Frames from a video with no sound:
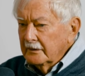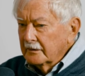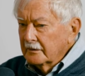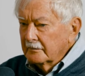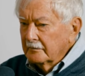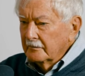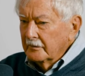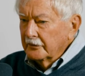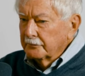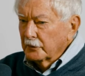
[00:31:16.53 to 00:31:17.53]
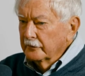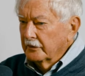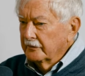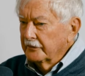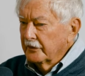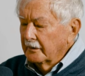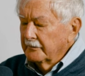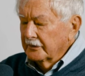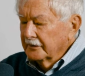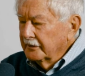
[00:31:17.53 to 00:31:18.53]
um, it's proven over
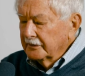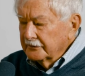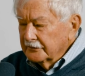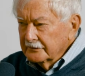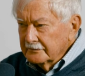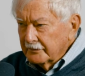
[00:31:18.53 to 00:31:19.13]
time that it is,